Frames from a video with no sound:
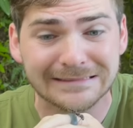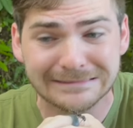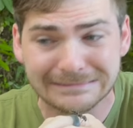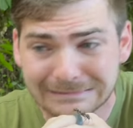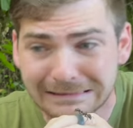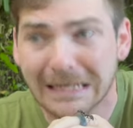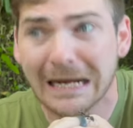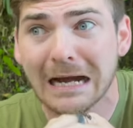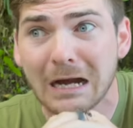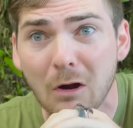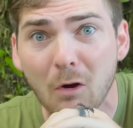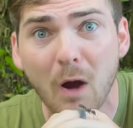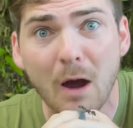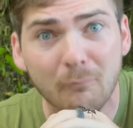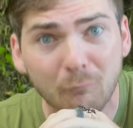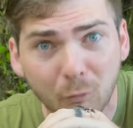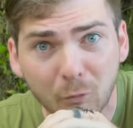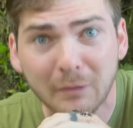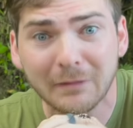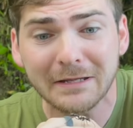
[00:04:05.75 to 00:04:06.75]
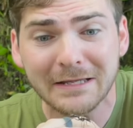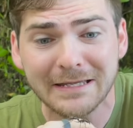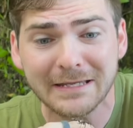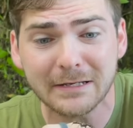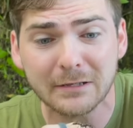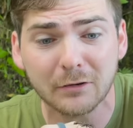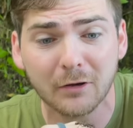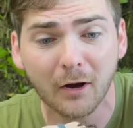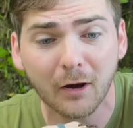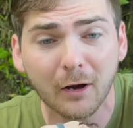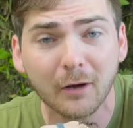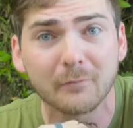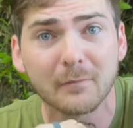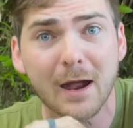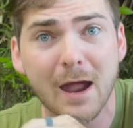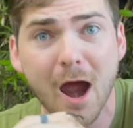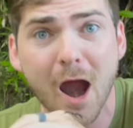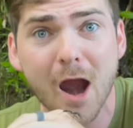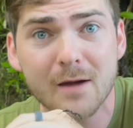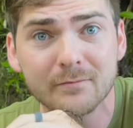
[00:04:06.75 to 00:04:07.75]
wow, I'm really getting hurt,
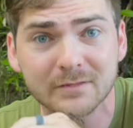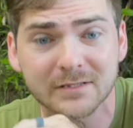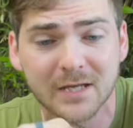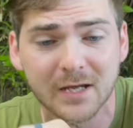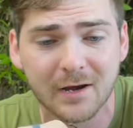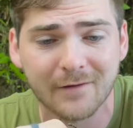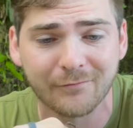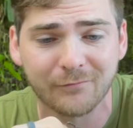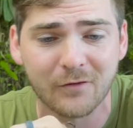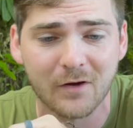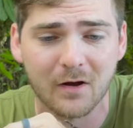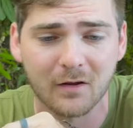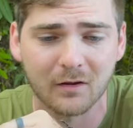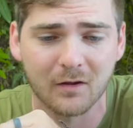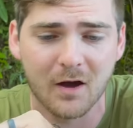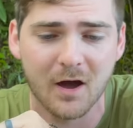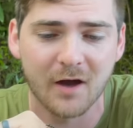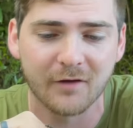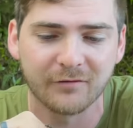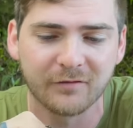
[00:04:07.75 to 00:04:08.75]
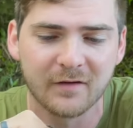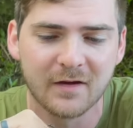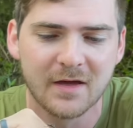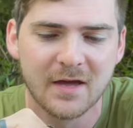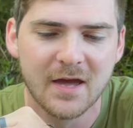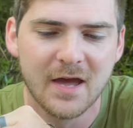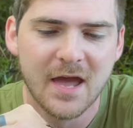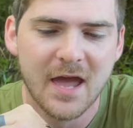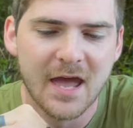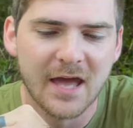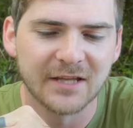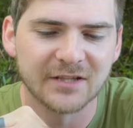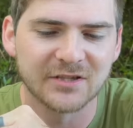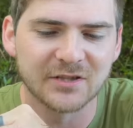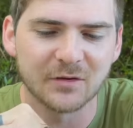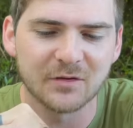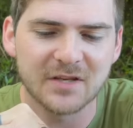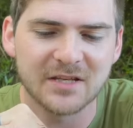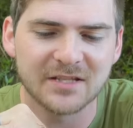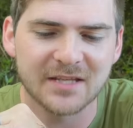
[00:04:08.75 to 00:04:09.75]
my arm's gonna fall off. And
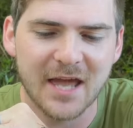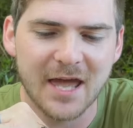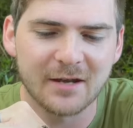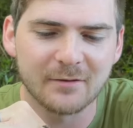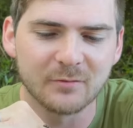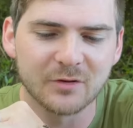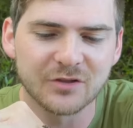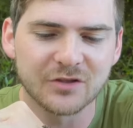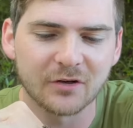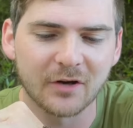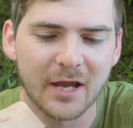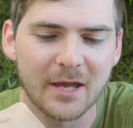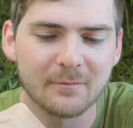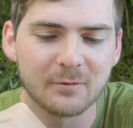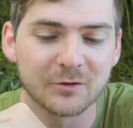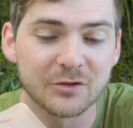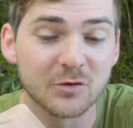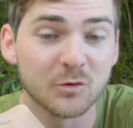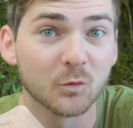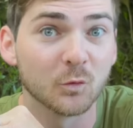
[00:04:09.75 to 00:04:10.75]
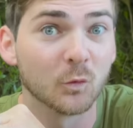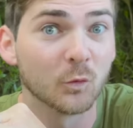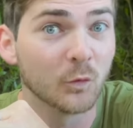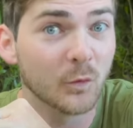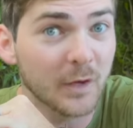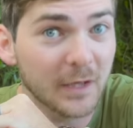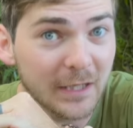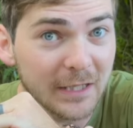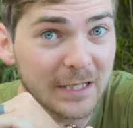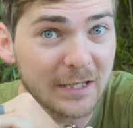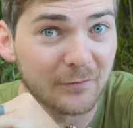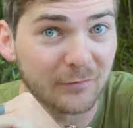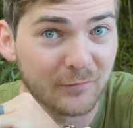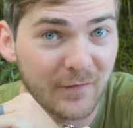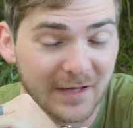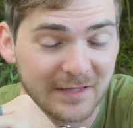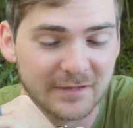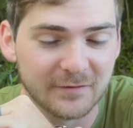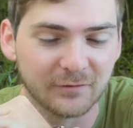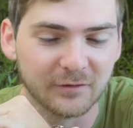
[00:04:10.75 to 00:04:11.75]
so these animals are able to really
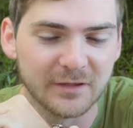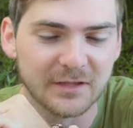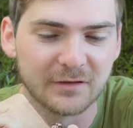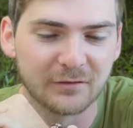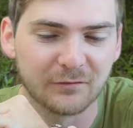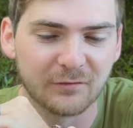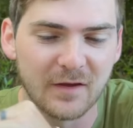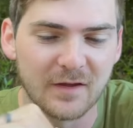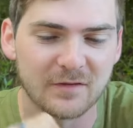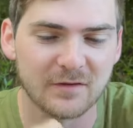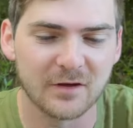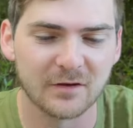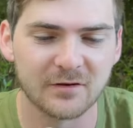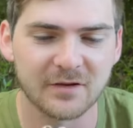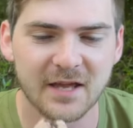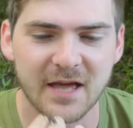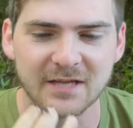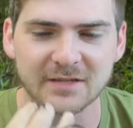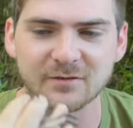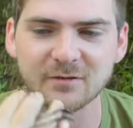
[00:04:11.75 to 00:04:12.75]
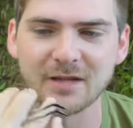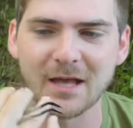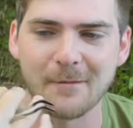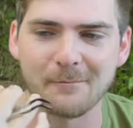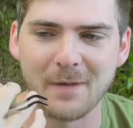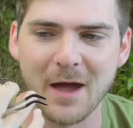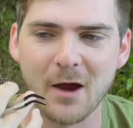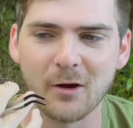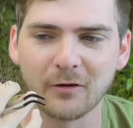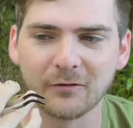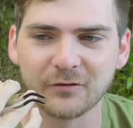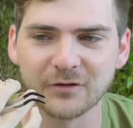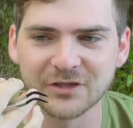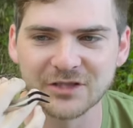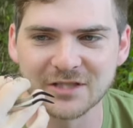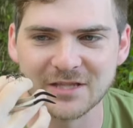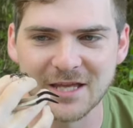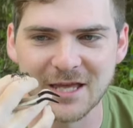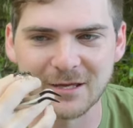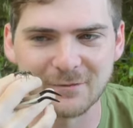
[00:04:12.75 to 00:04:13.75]
effectively defend their nest with that powerful
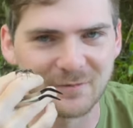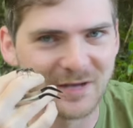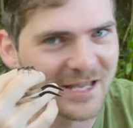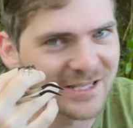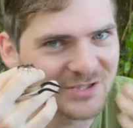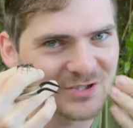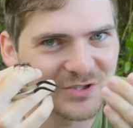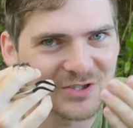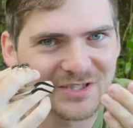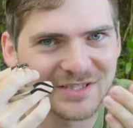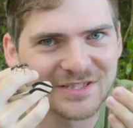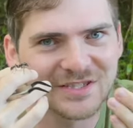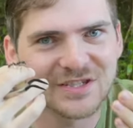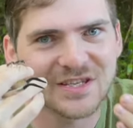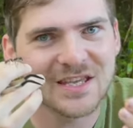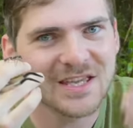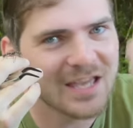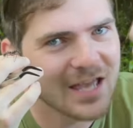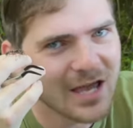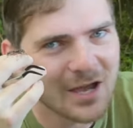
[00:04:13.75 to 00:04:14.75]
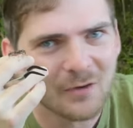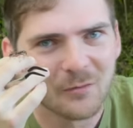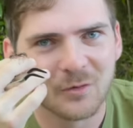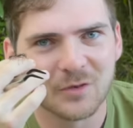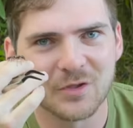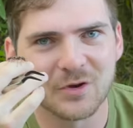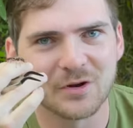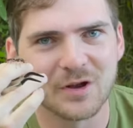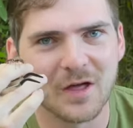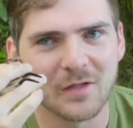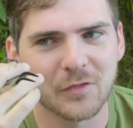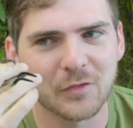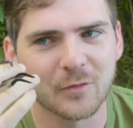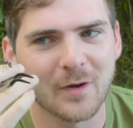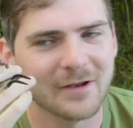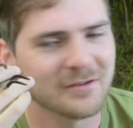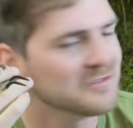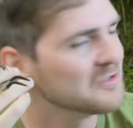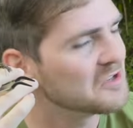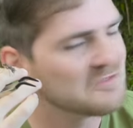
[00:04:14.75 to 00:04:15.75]
sting. But as you can see, when they're not
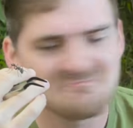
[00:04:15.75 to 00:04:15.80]
threatened,